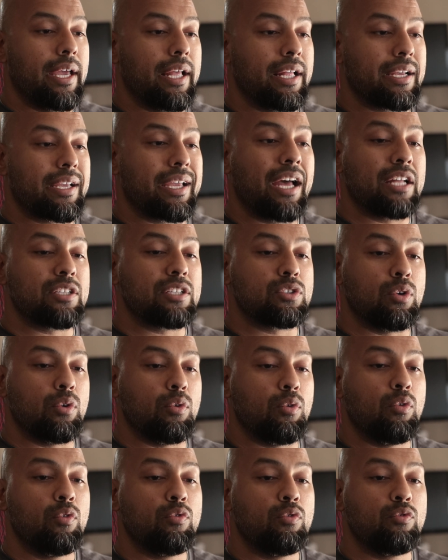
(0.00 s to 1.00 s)
El
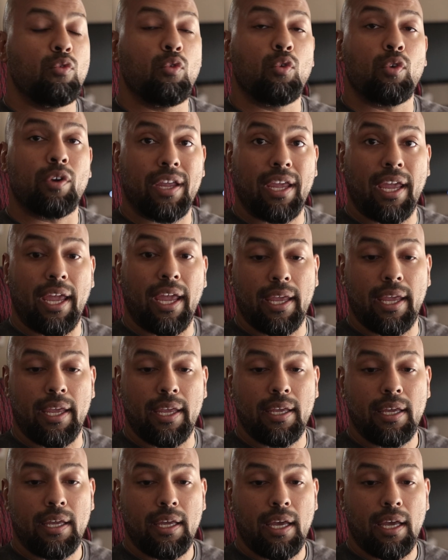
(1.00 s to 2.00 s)
Gato four K.